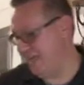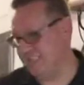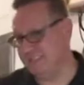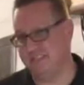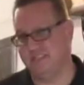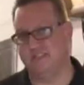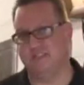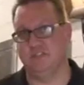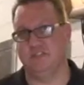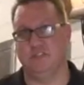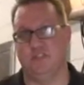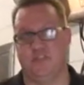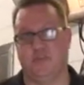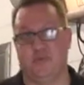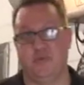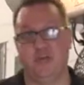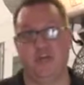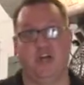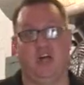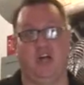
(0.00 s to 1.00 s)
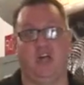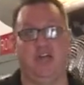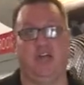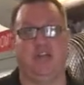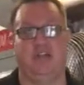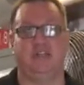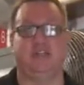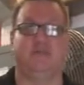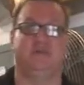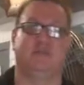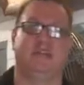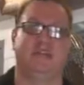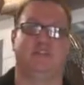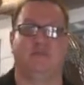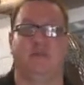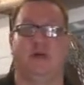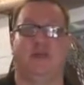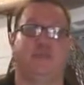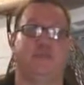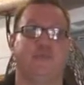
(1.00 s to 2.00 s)
is $3. It comes out
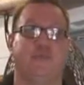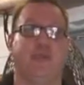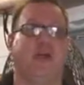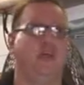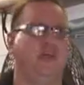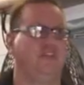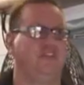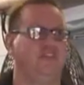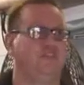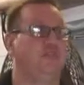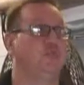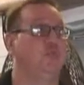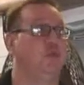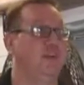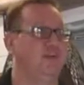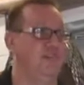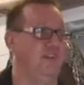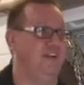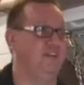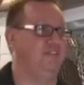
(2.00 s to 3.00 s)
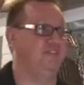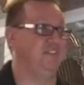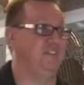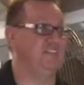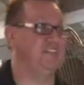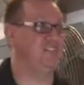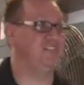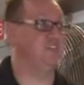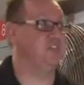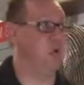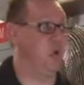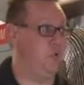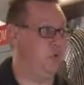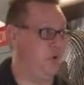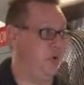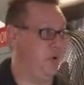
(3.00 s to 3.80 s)
to about $3.25. So